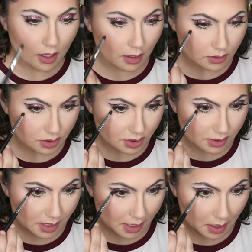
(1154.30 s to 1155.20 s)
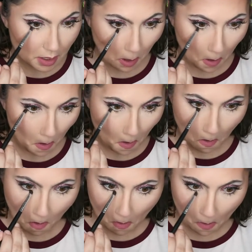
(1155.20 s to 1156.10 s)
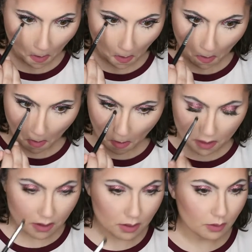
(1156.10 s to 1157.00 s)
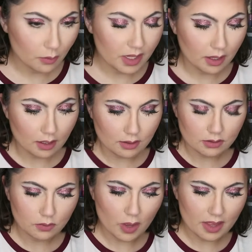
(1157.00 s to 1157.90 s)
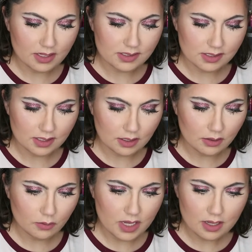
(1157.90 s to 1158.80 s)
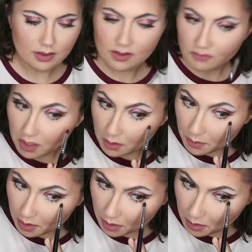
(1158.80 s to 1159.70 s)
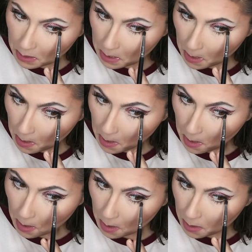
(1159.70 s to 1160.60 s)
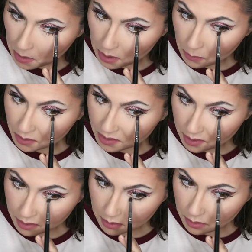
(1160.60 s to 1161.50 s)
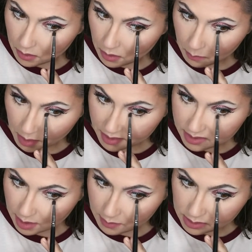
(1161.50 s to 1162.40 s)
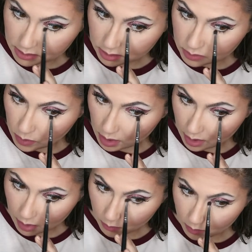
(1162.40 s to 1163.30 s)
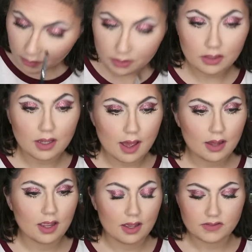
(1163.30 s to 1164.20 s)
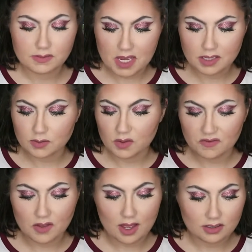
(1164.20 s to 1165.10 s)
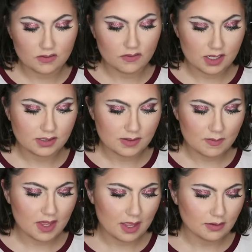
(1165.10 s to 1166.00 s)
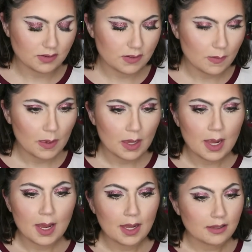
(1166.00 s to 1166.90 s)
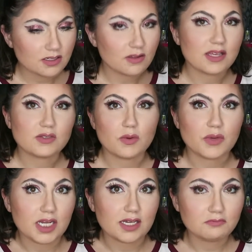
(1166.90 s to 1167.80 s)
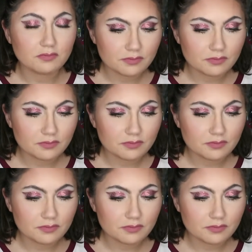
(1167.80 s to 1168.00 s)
And it was just like, you know, we can, well, he's little, we can live here, but, you know, by the time he starts walking, we will not have space. We've got to find something else. So that's what we did.